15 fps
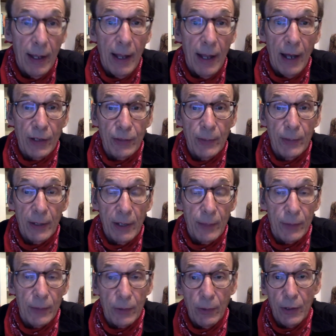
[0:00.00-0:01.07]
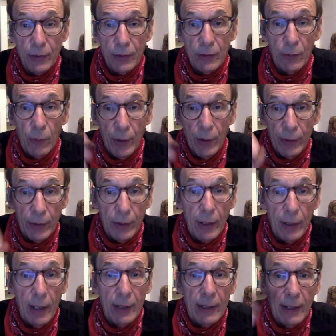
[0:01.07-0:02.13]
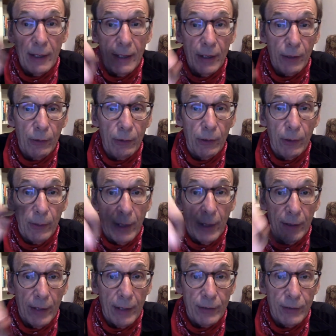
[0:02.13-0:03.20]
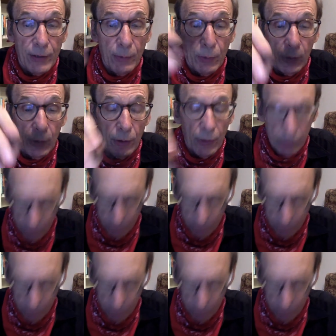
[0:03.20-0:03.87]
actually becomes a question of whether the integral around that simple closed